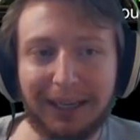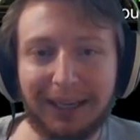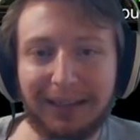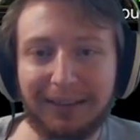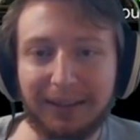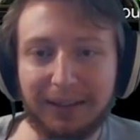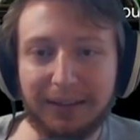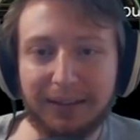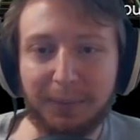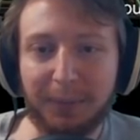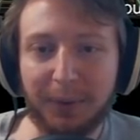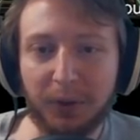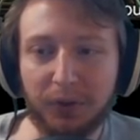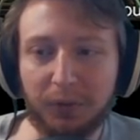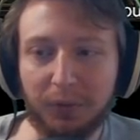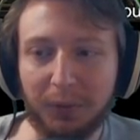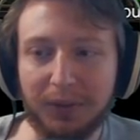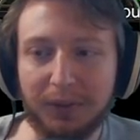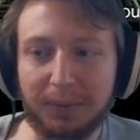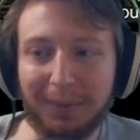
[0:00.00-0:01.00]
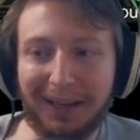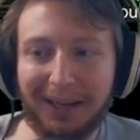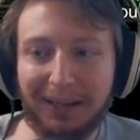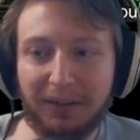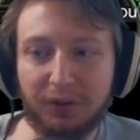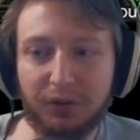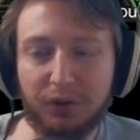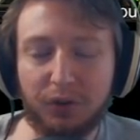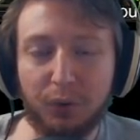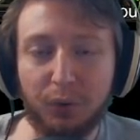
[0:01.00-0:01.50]
This build was
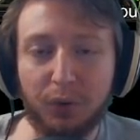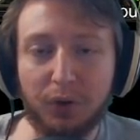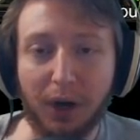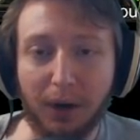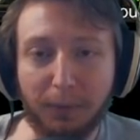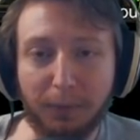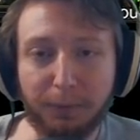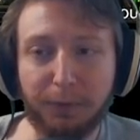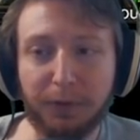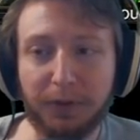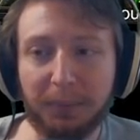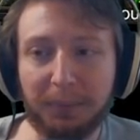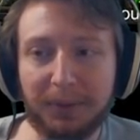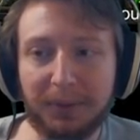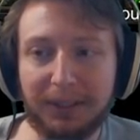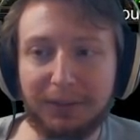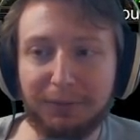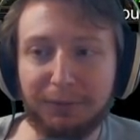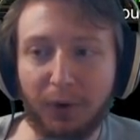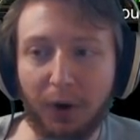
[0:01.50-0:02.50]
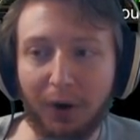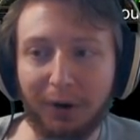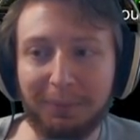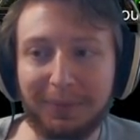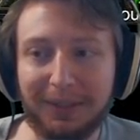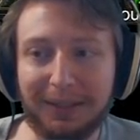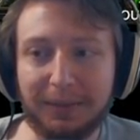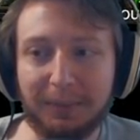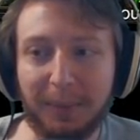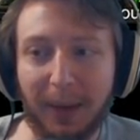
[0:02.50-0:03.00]
made to comfortably farm
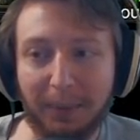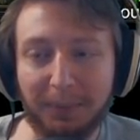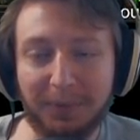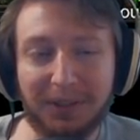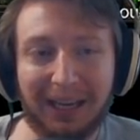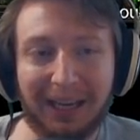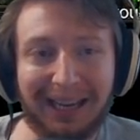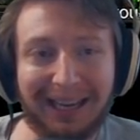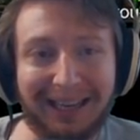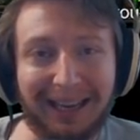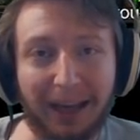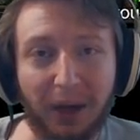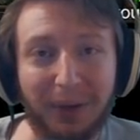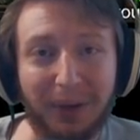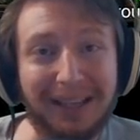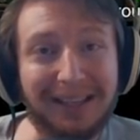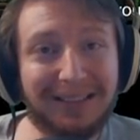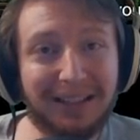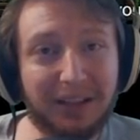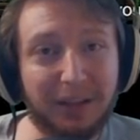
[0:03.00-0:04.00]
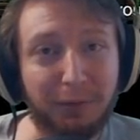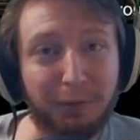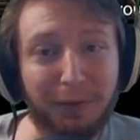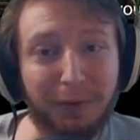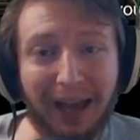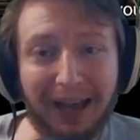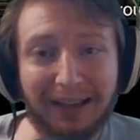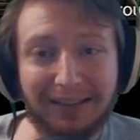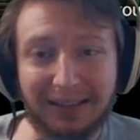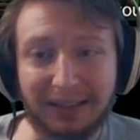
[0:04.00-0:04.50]
these maps. Now, is it the
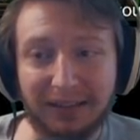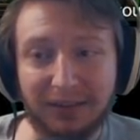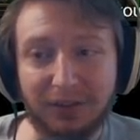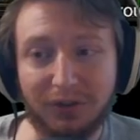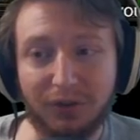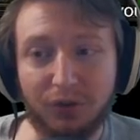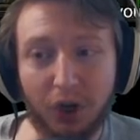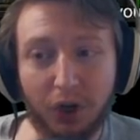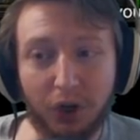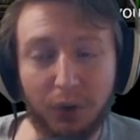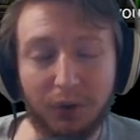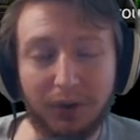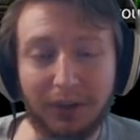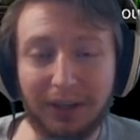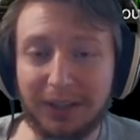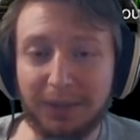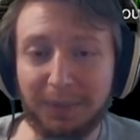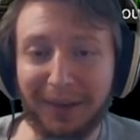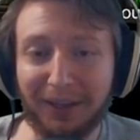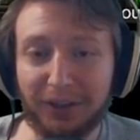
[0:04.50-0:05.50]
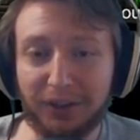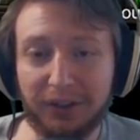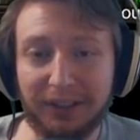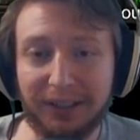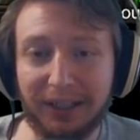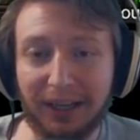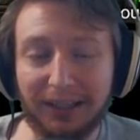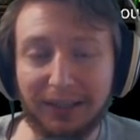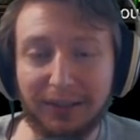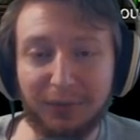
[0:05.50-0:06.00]
fastest? No, especially
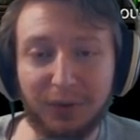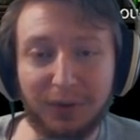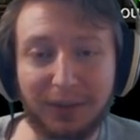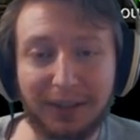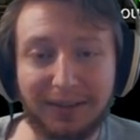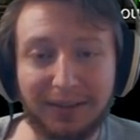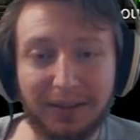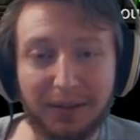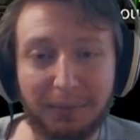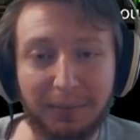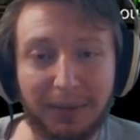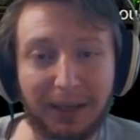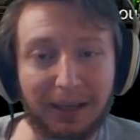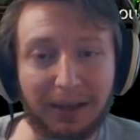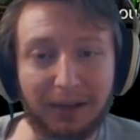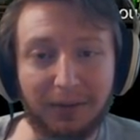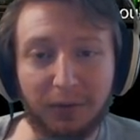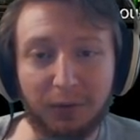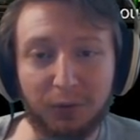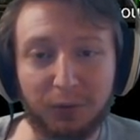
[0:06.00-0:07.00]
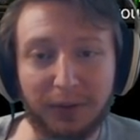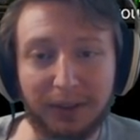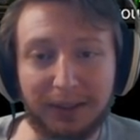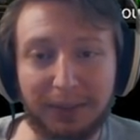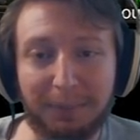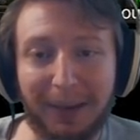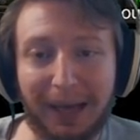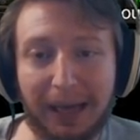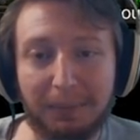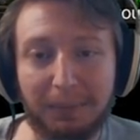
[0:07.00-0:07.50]
not if you get some really
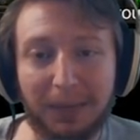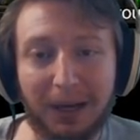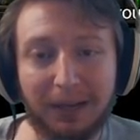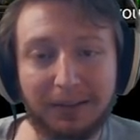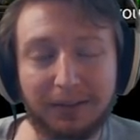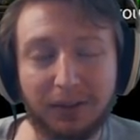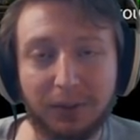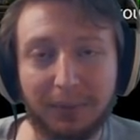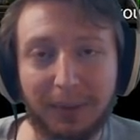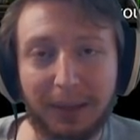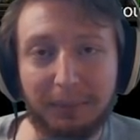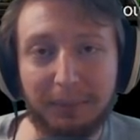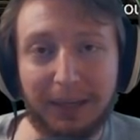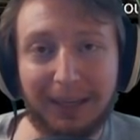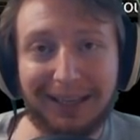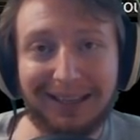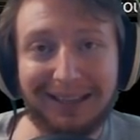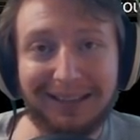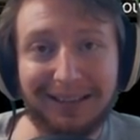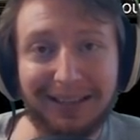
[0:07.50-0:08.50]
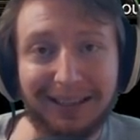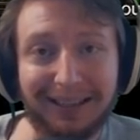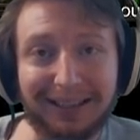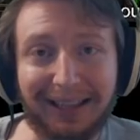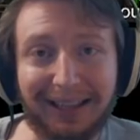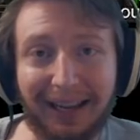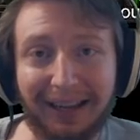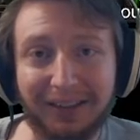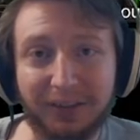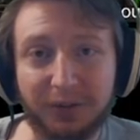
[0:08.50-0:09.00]
bad mods on your map like
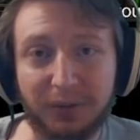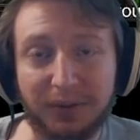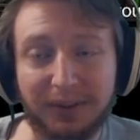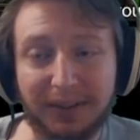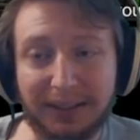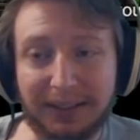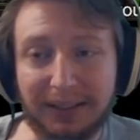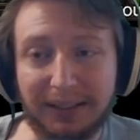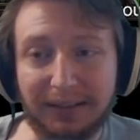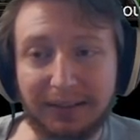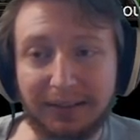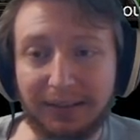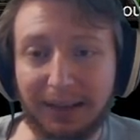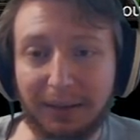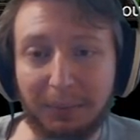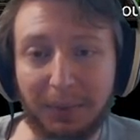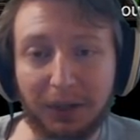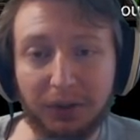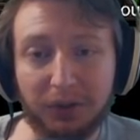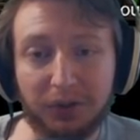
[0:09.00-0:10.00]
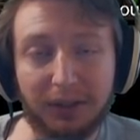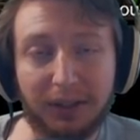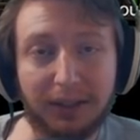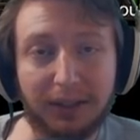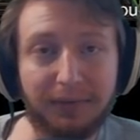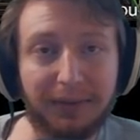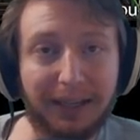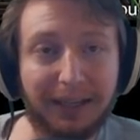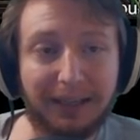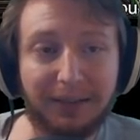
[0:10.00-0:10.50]
Chaos Resistance and Monster
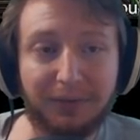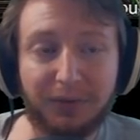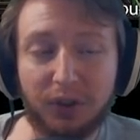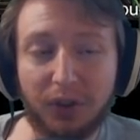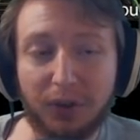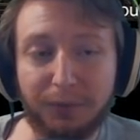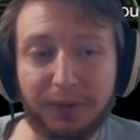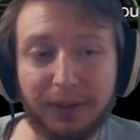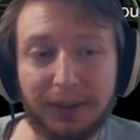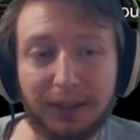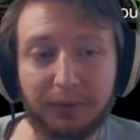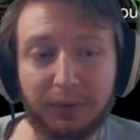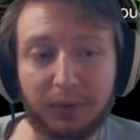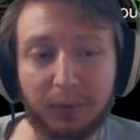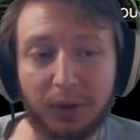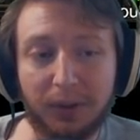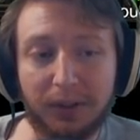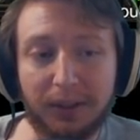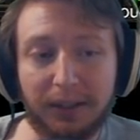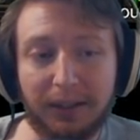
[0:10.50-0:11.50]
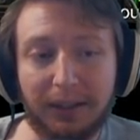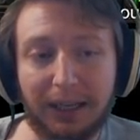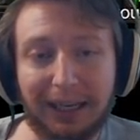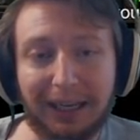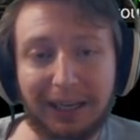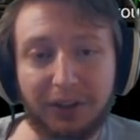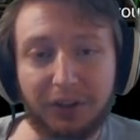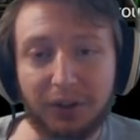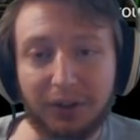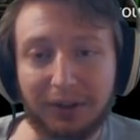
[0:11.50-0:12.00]
Life. And if you don't feel like rerolling it,
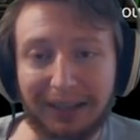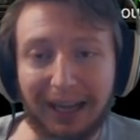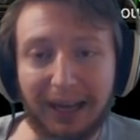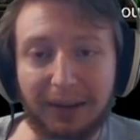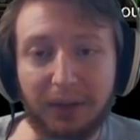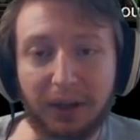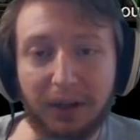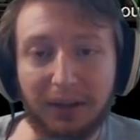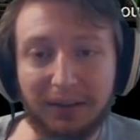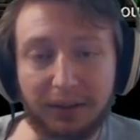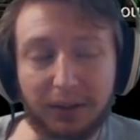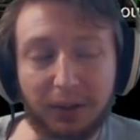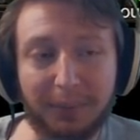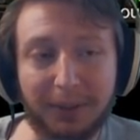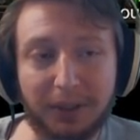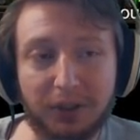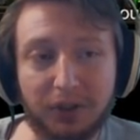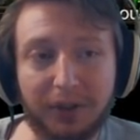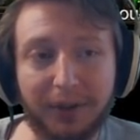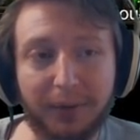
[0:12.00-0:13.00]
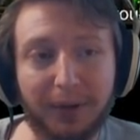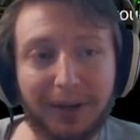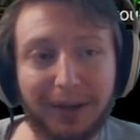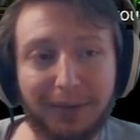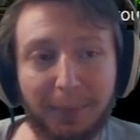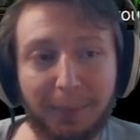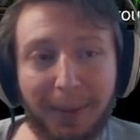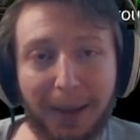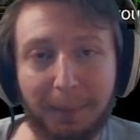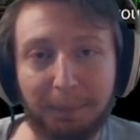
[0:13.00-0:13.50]
you're going to have a little bit slower of
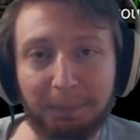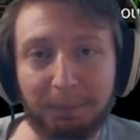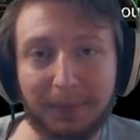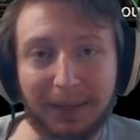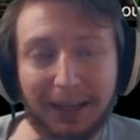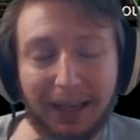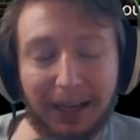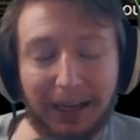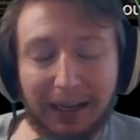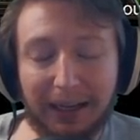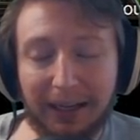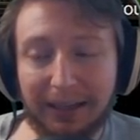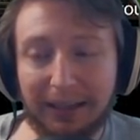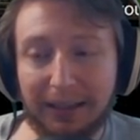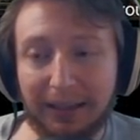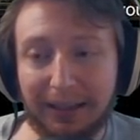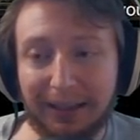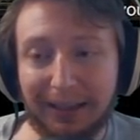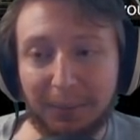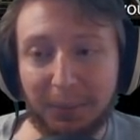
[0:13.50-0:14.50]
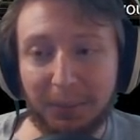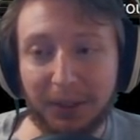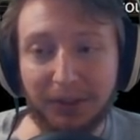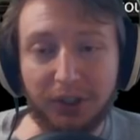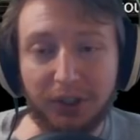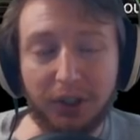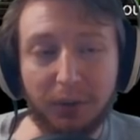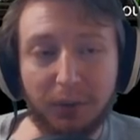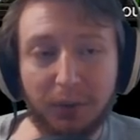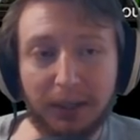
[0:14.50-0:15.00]
a map. Uh, but you
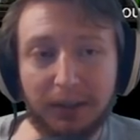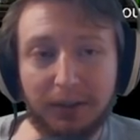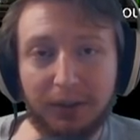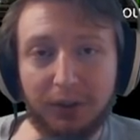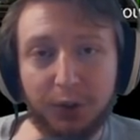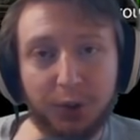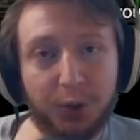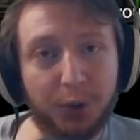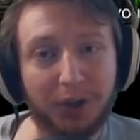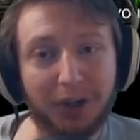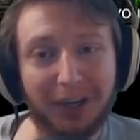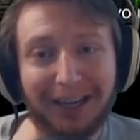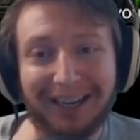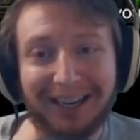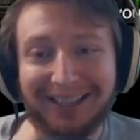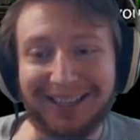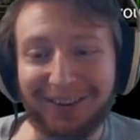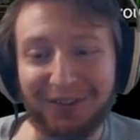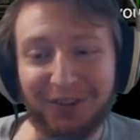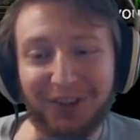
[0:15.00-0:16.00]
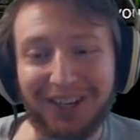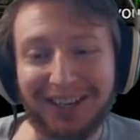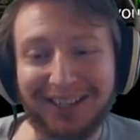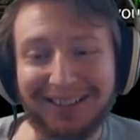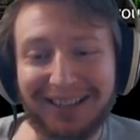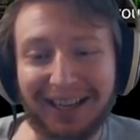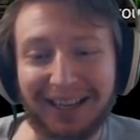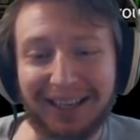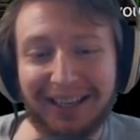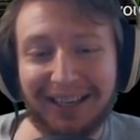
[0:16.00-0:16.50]
know what? You're never going to
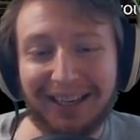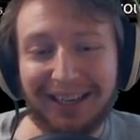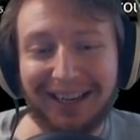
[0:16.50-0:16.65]
die.